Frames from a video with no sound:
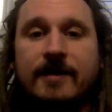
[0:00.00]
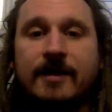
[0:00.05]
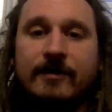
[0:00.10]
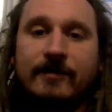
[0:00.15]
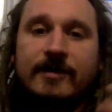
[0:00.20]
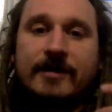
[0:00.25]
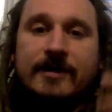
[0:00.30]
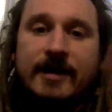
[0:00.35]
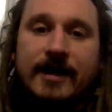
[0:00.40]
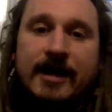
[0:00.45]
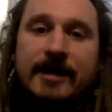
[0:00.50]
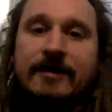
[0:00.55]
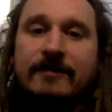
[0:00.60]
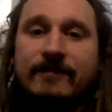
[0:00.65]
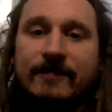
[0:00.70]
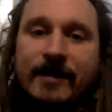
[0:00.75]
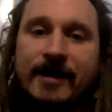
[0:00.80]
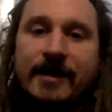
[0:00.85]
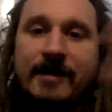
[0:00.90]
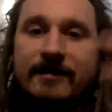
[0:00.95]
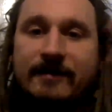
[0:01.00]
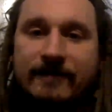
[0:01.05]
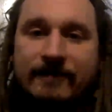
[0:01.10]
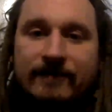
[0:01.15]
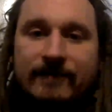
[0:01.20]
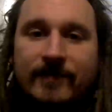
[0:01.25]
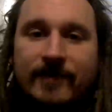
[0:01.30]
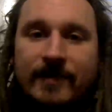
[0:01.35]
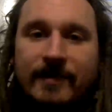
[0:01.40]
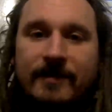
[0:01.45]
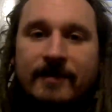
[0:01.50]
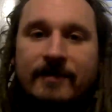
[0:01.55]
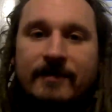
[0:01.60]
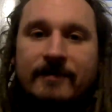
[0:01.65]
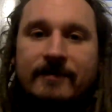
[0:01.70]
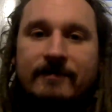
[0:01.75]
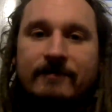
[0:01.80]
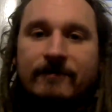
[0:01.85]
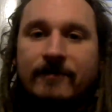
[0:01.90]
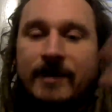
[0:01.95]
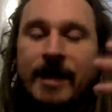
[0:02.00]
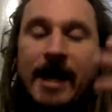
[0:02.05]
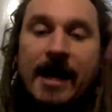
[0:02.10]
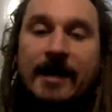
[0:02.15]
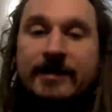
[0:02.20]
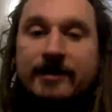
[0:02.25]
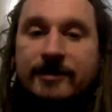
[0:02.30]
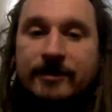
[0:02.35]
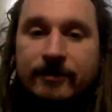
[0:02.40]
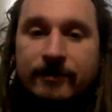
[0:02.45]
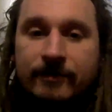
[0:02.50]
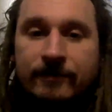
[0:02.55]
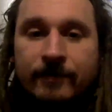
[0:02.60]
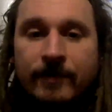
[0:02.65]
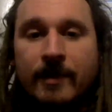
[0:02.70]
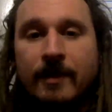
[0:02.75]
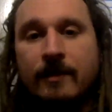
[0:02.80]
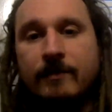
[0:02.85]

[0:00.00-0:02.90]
it would kind of like react to.